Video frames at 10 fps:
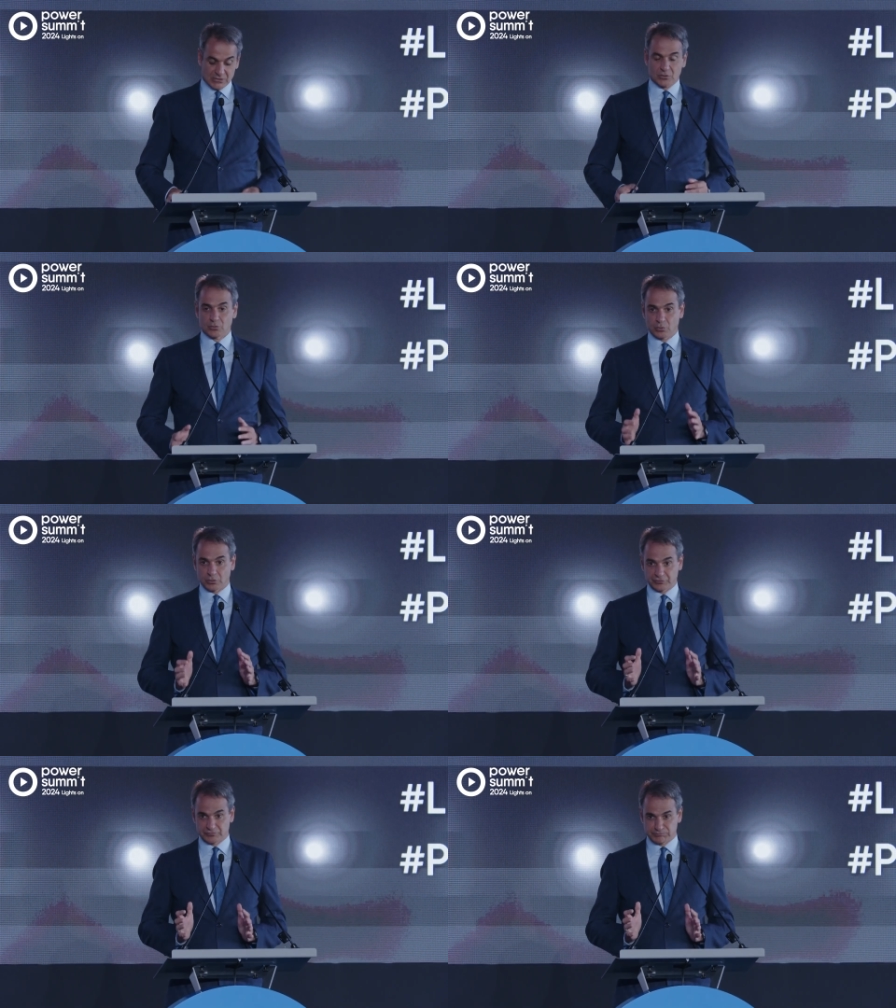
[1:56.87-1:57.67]

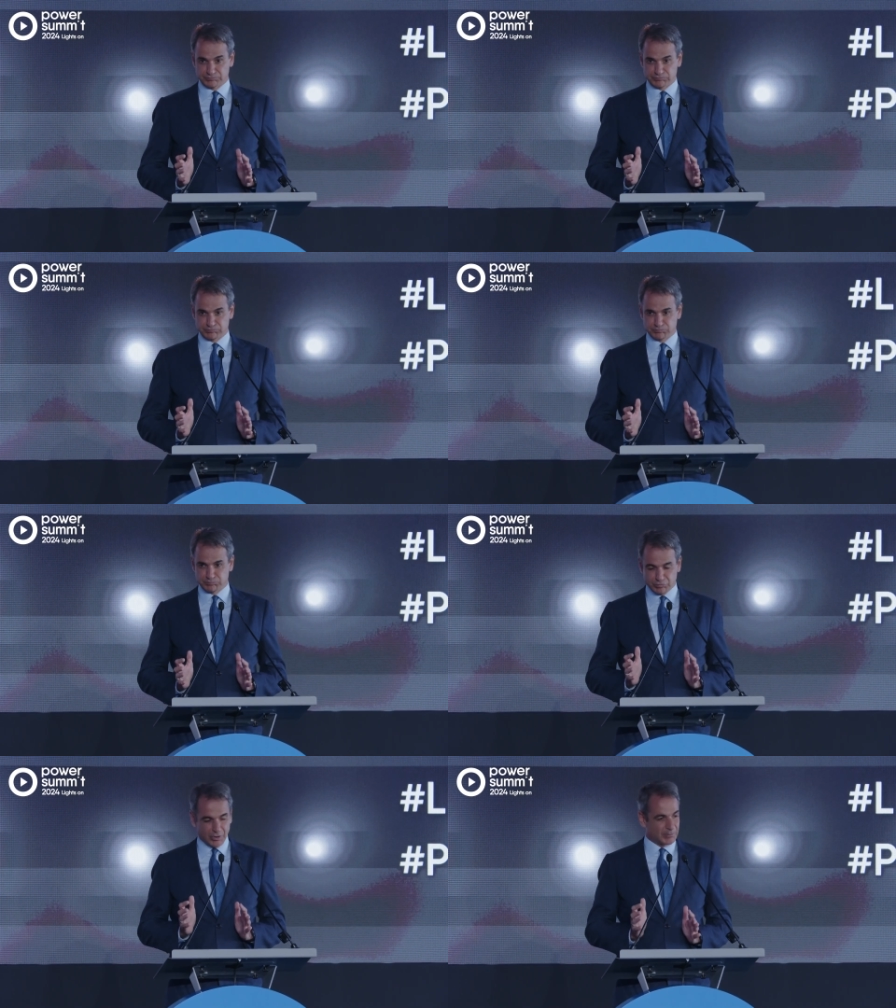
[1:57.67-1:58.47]
was
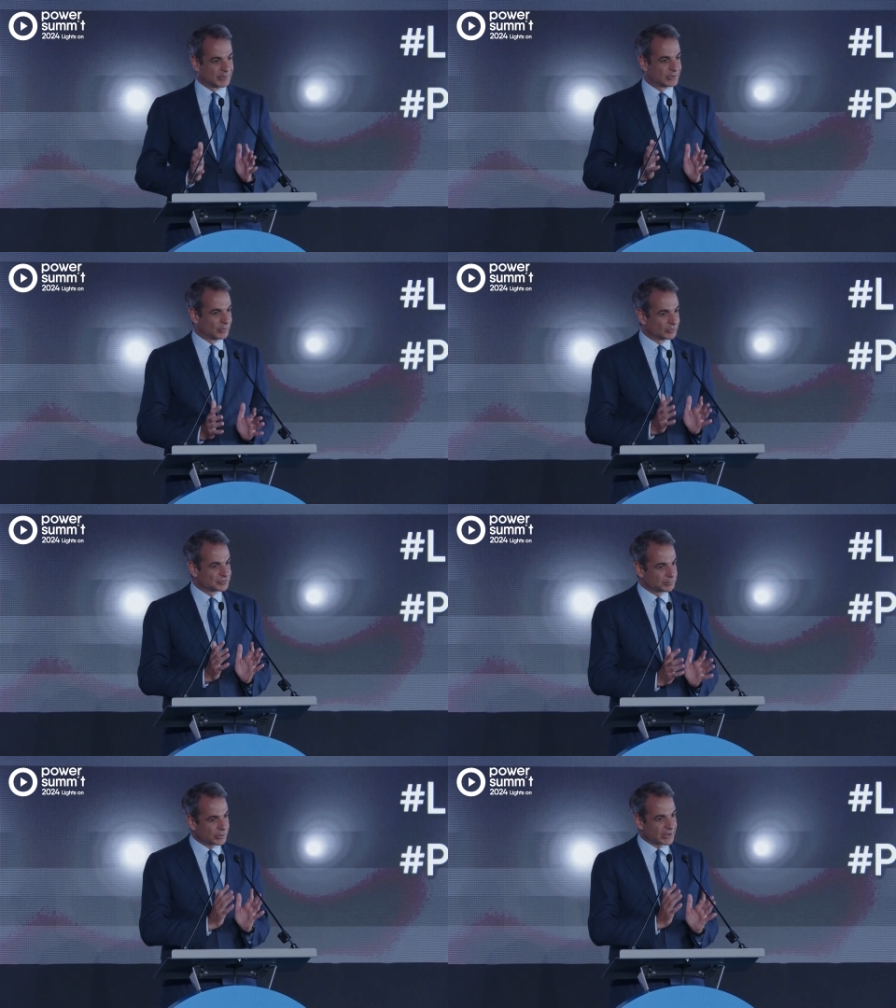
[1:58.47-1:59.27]
probably the most
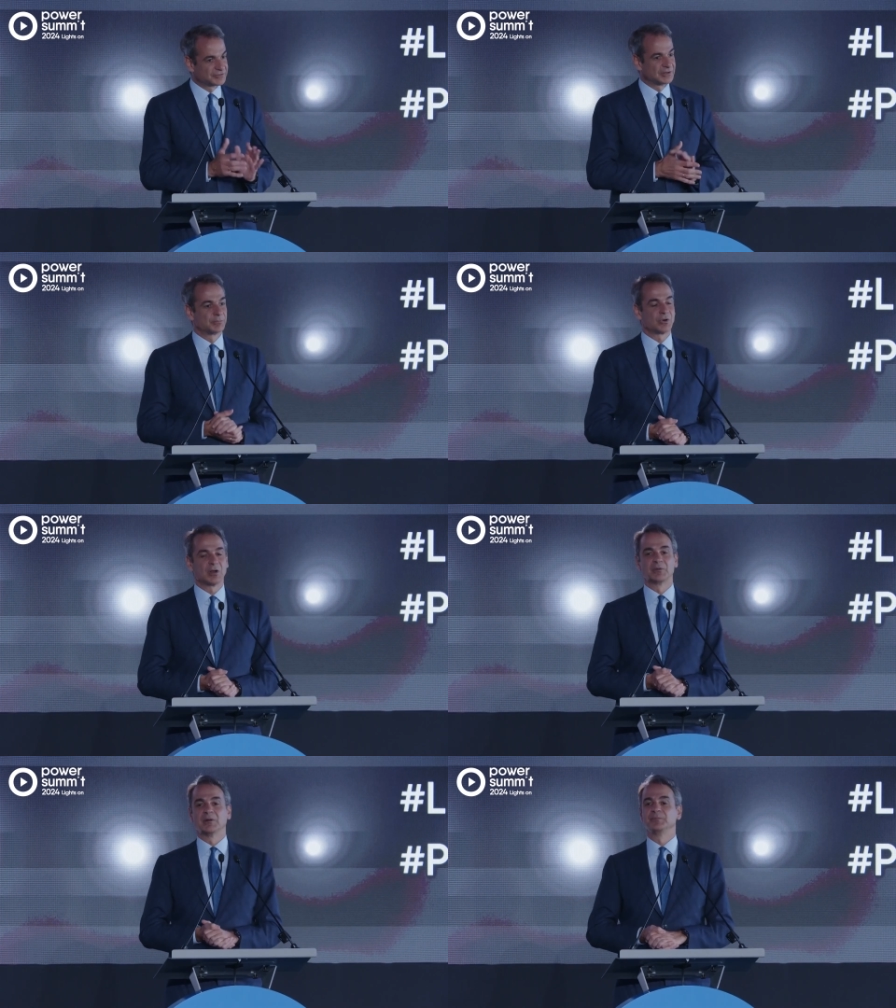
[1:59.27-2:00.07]
pressing
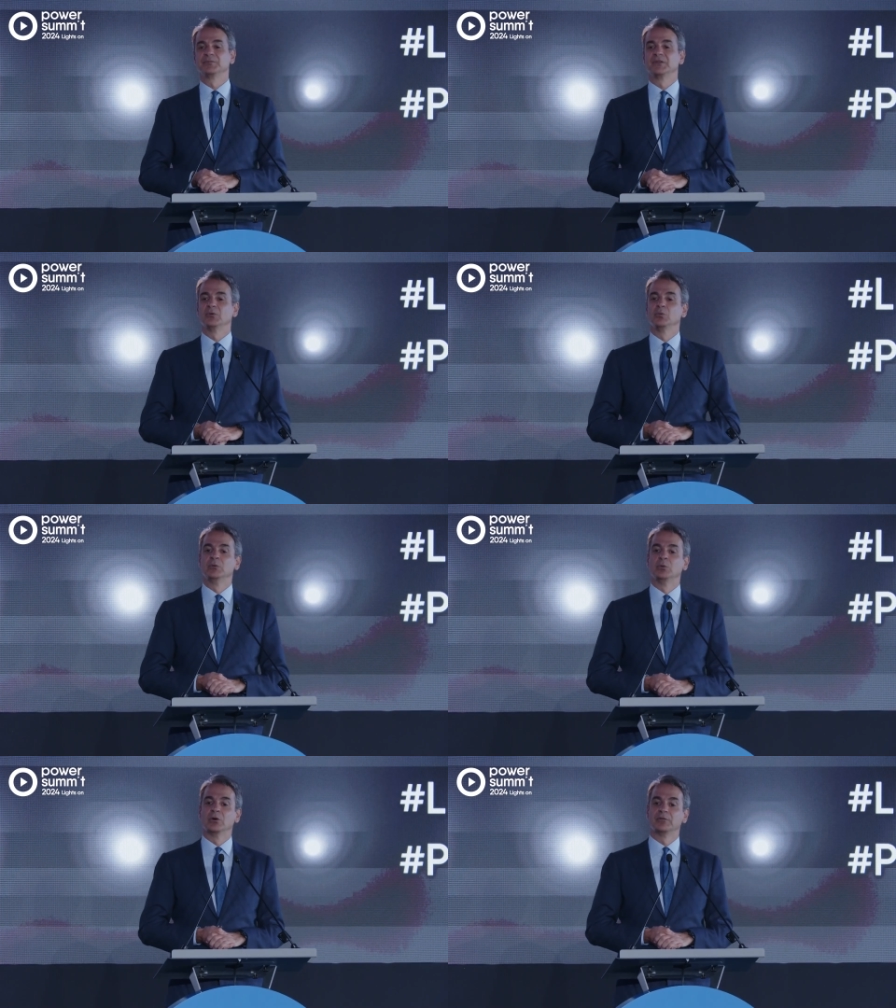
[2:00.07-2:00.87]
problem we
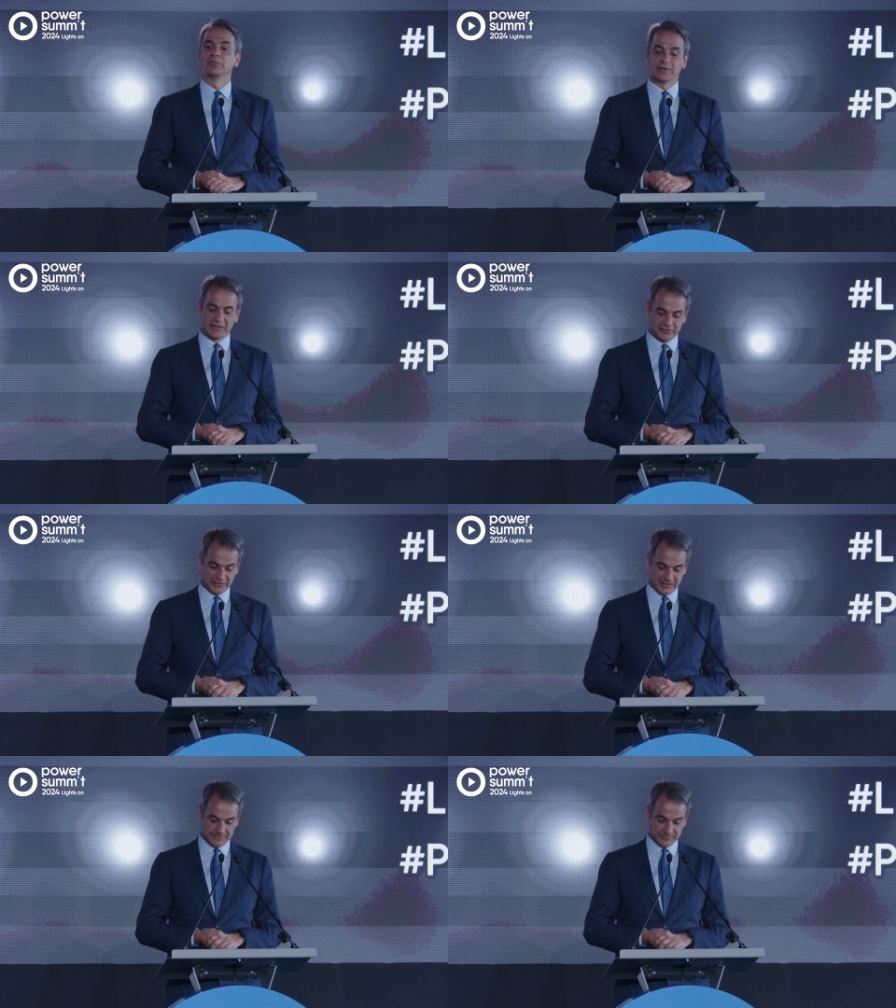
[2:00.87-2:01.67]
were
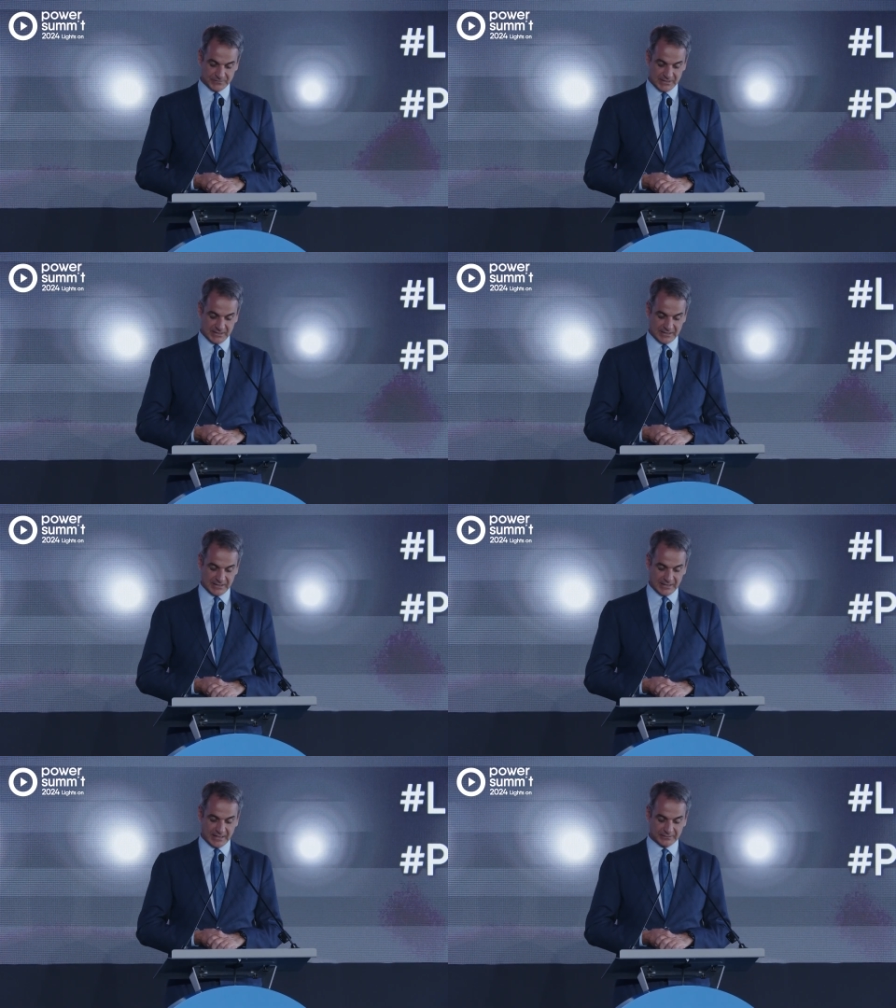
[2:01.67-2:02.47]
facing
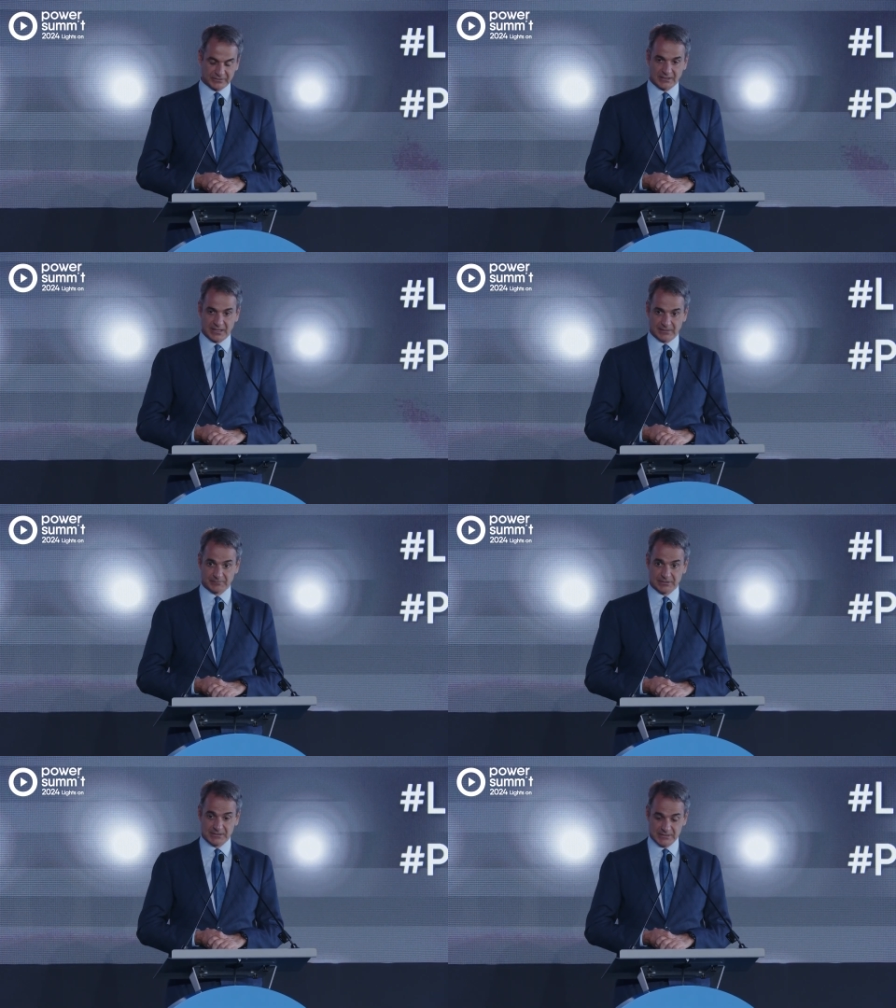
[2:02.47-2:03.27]
at the time.
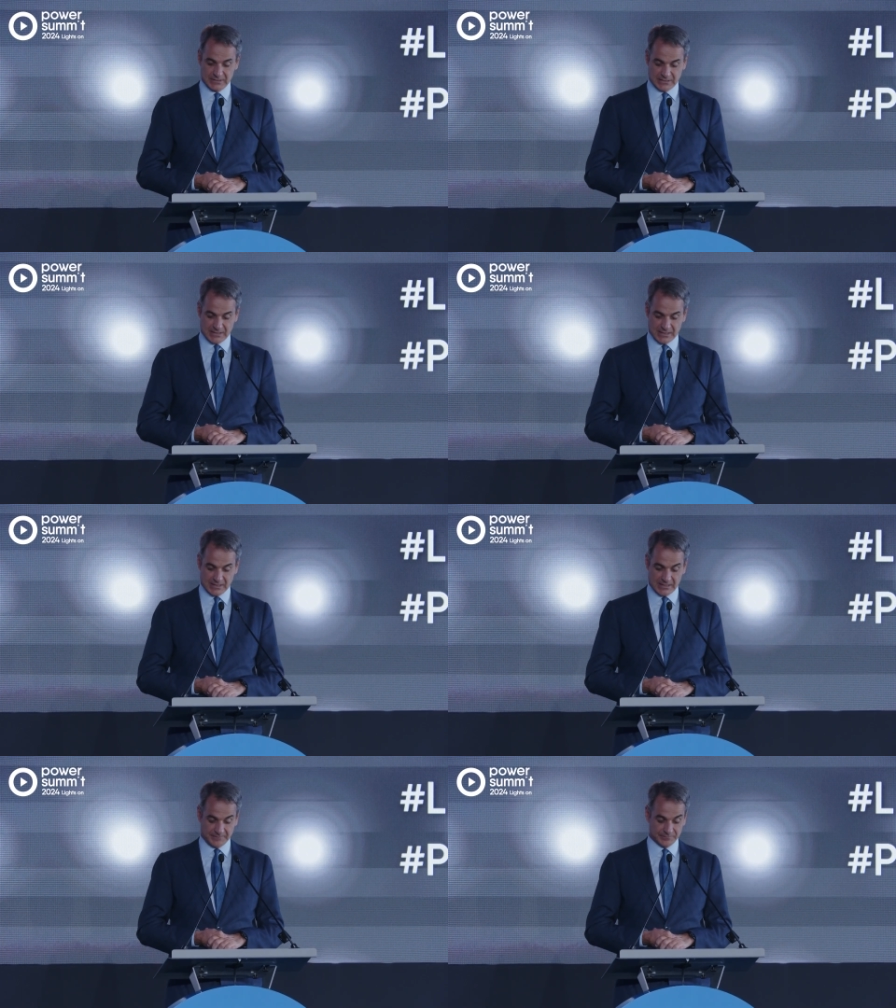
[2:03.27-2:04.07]

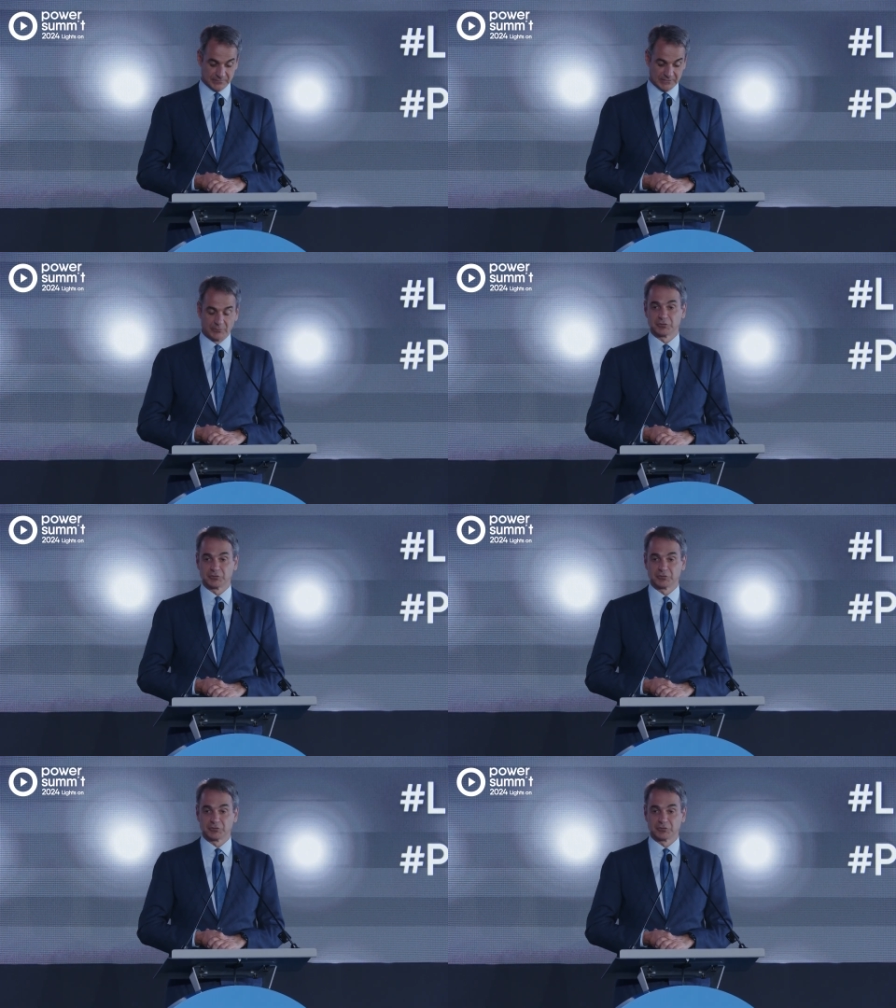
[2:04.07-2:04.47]
It was